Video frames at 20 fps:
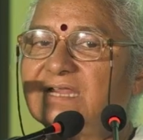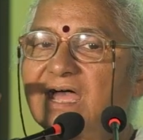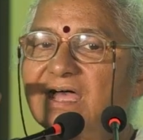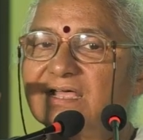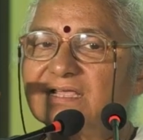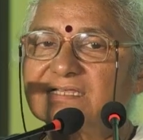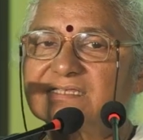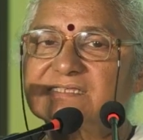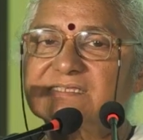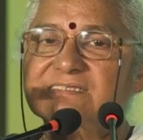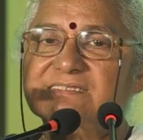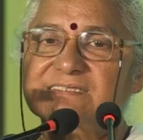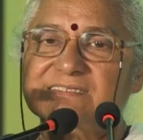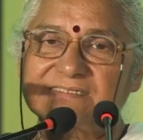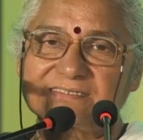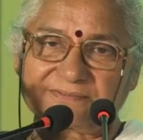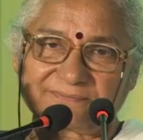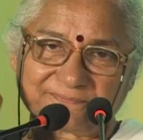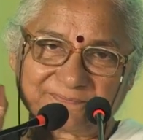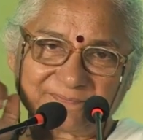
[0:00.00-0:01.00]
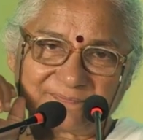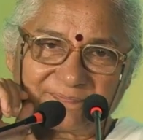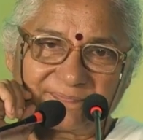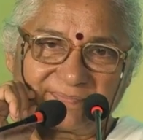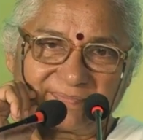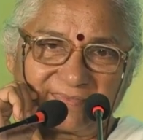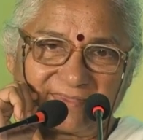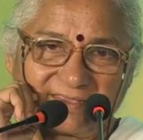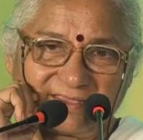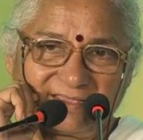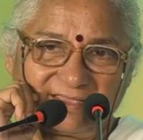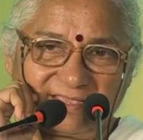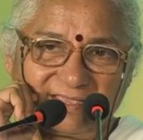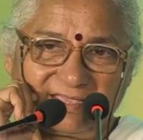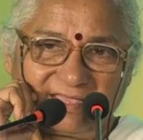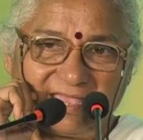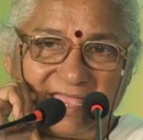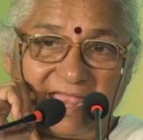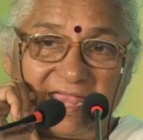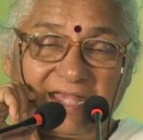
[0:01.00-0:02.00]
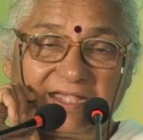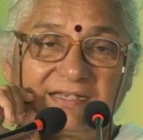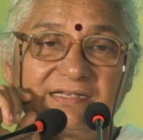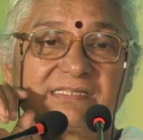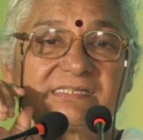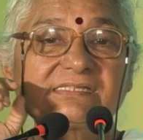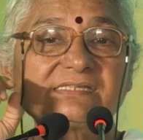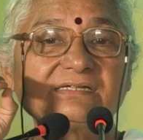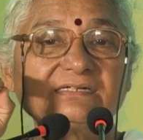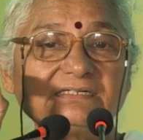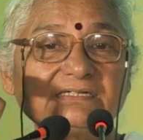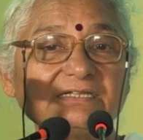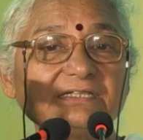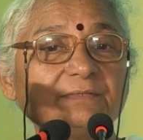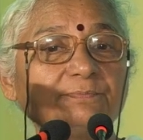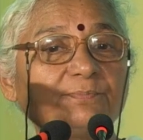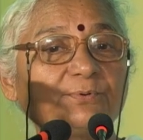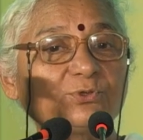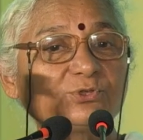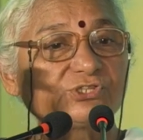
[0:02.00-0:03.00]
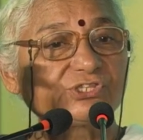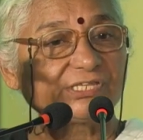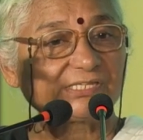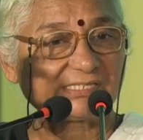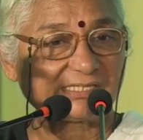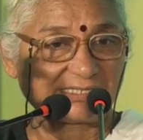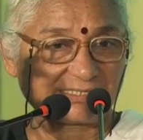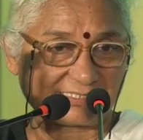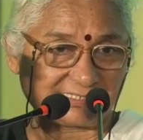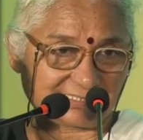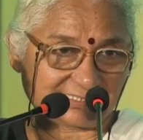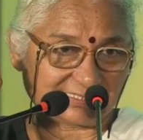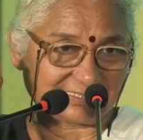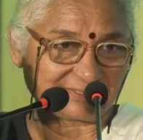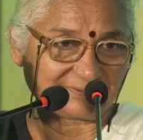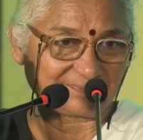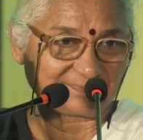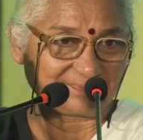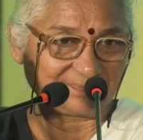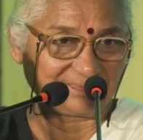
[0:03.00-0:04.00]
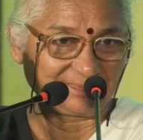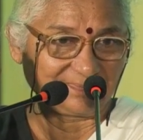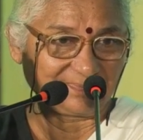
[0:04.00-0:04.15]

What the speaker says: tasks and certain processes.